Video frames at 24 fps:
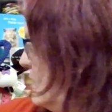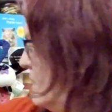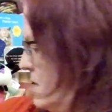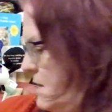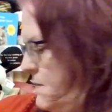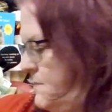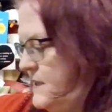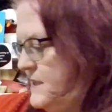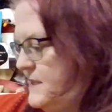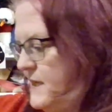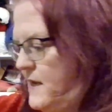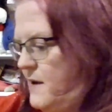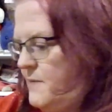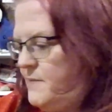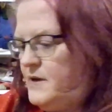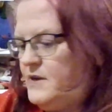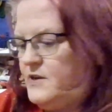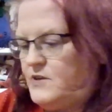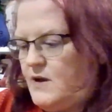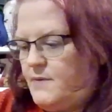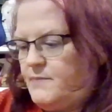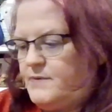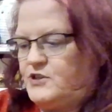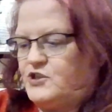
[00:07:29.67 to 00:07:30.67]
Let me see. I'm
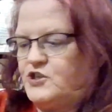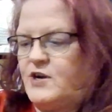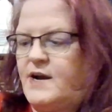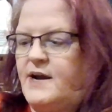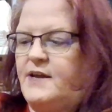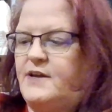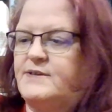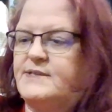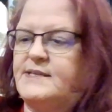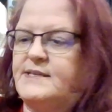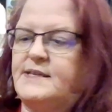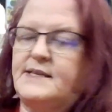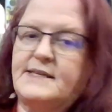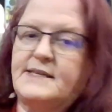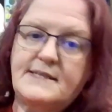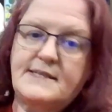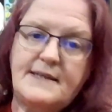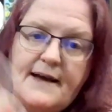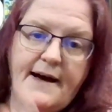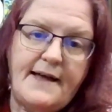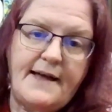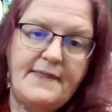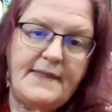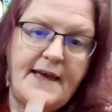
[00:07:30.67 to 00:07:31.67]
gonna try using this,
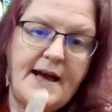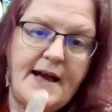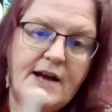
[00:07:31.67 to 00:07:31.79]
not the